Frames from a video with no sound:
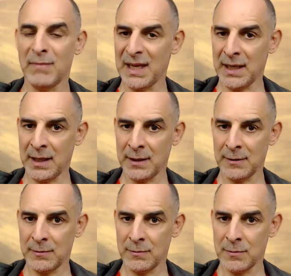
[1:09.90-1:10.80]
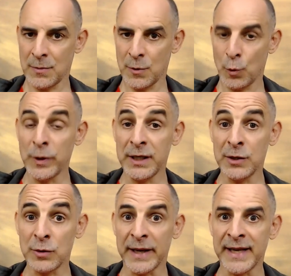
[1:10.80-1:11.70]
meaning we
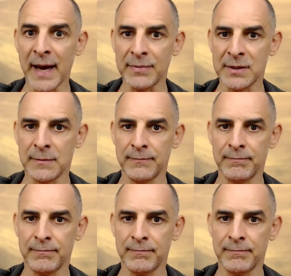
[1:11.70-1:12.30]
need to adapt.